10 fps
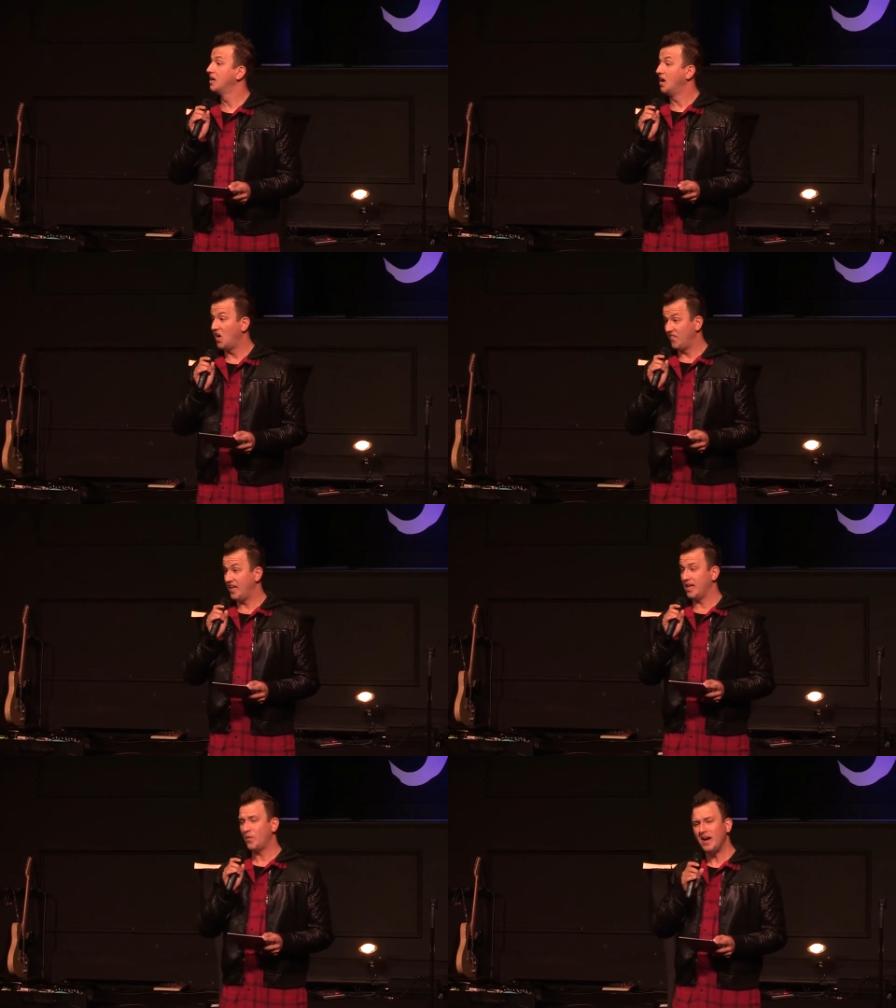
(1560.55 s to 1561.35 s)
Oh
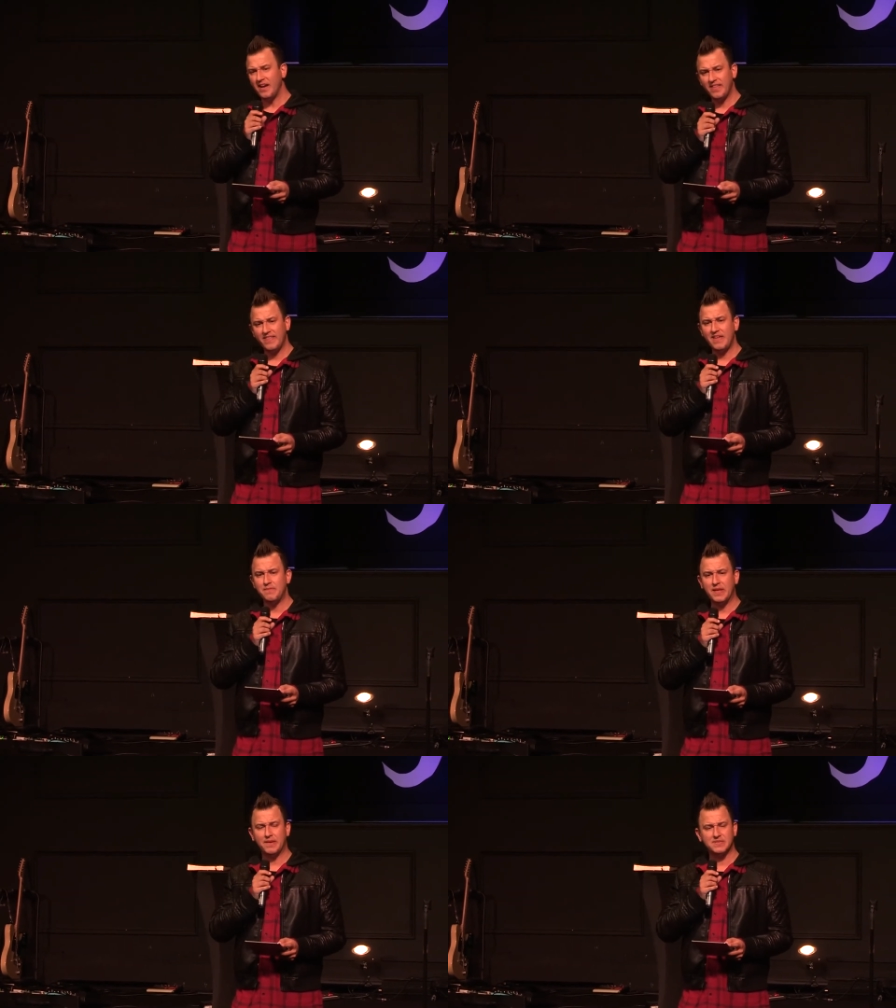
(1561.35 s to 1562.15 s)
man, where have they
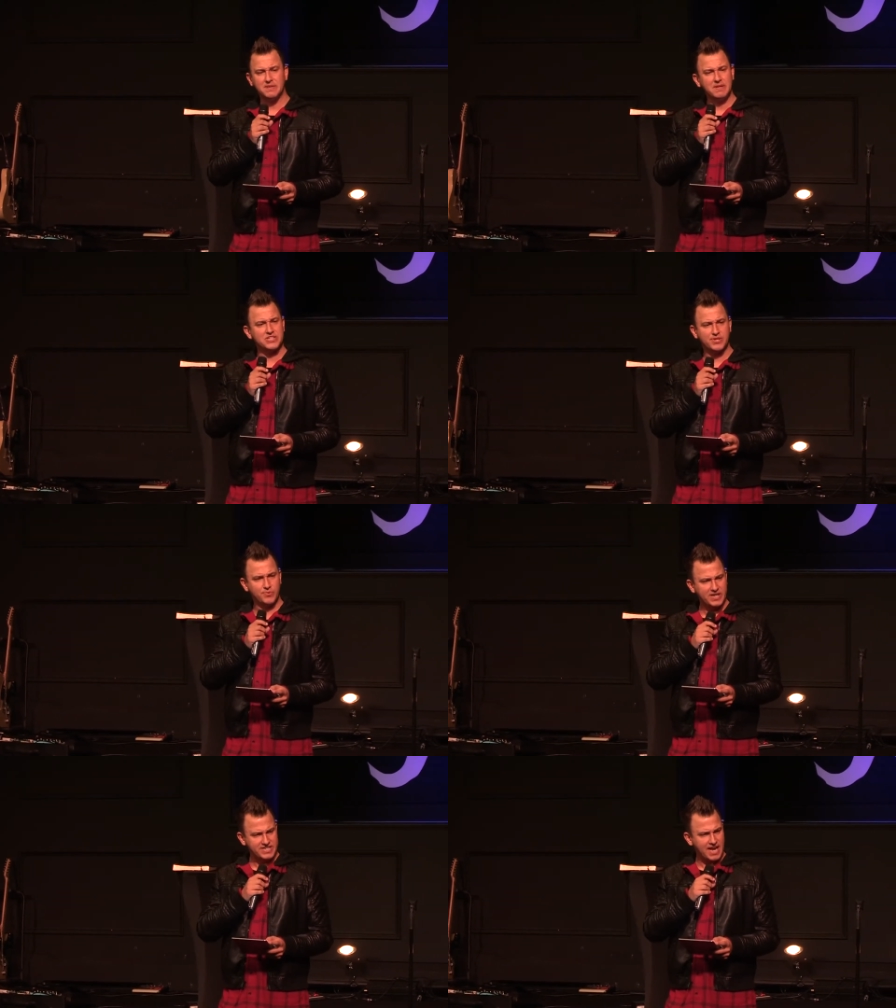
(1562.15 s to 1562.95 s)
been? Somebody should
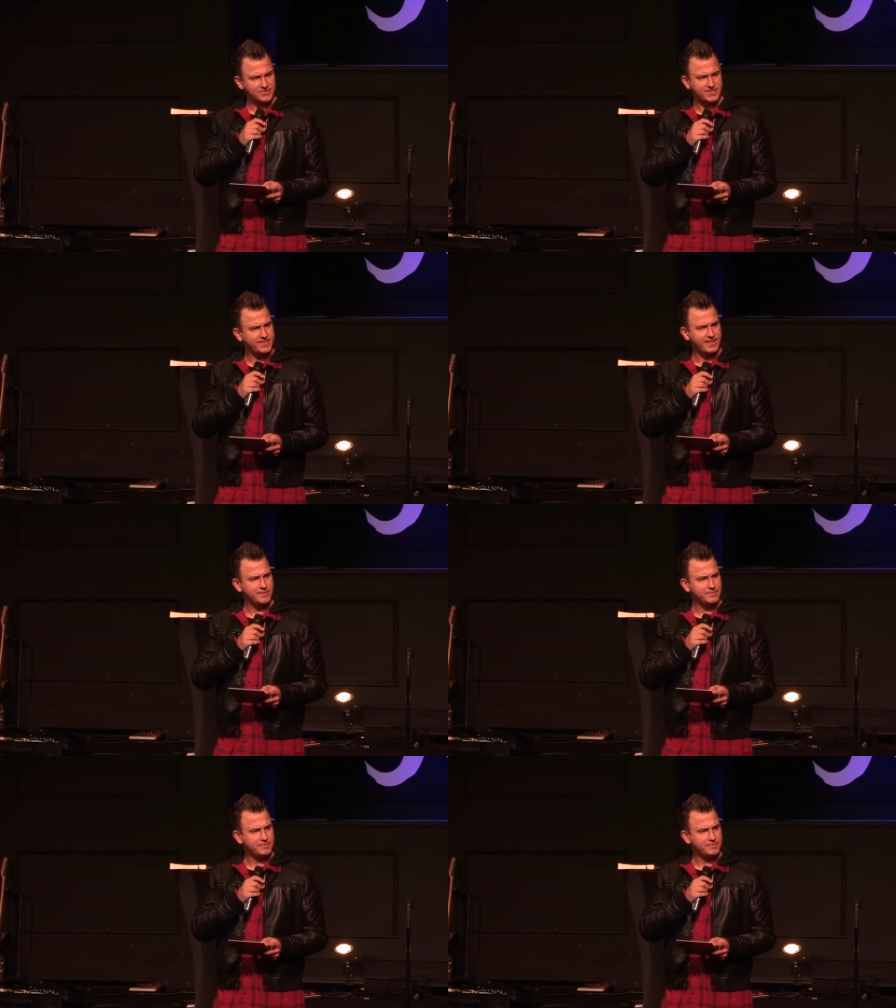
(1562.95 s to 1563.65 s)
reach out to them.